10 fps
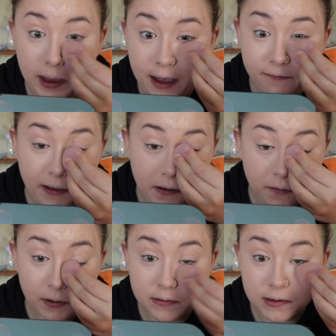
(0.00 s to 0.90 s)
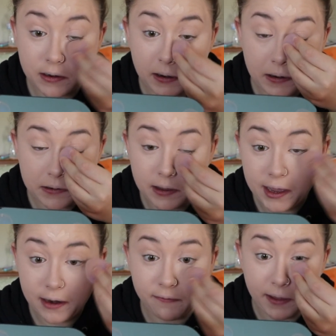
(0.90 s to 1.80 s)
I found, because it just
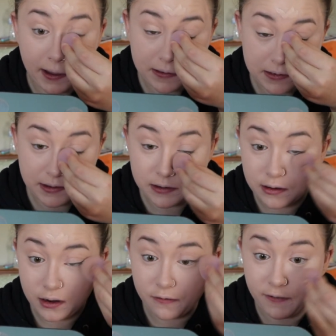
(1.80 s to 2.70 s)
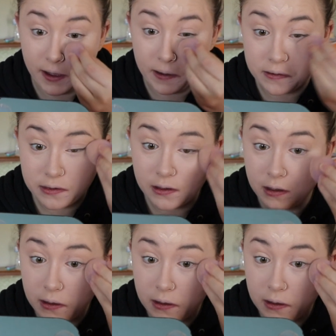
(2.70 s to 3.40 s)
kind of like sits on your face.